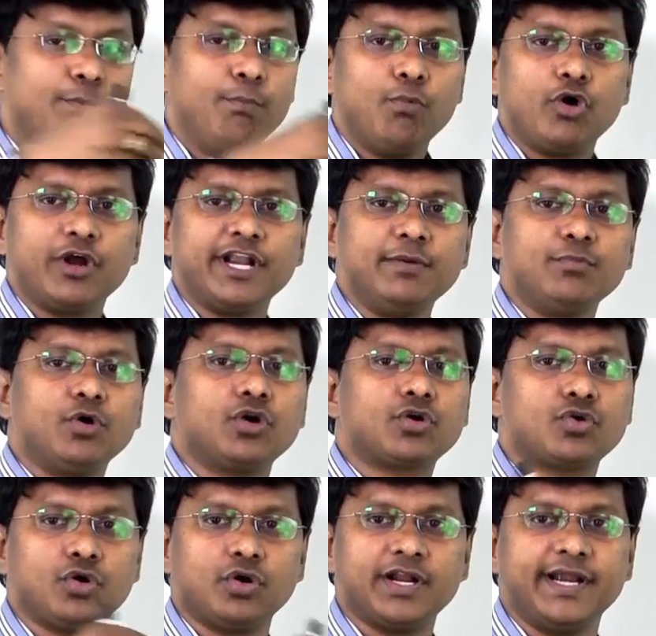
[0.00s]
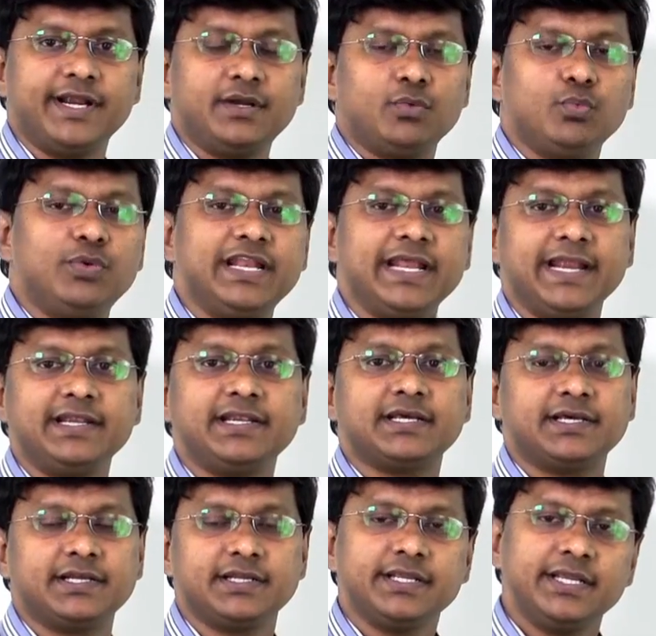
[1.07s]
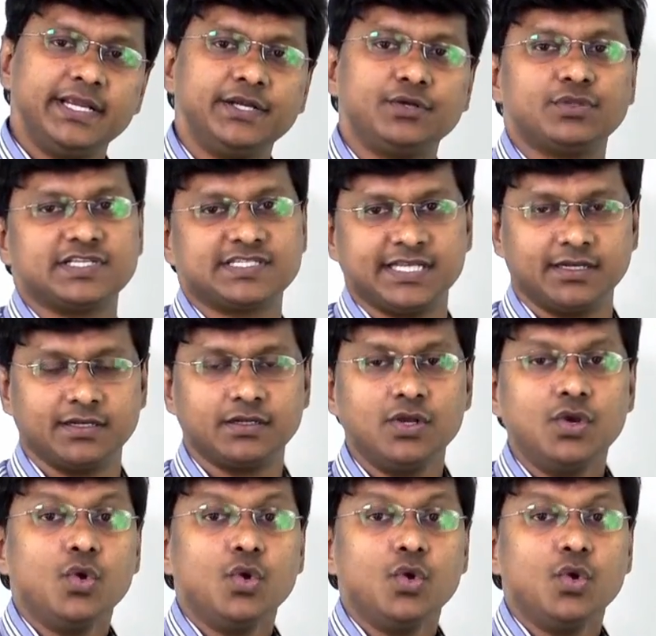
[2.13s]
more and more chloride will enter into the cell.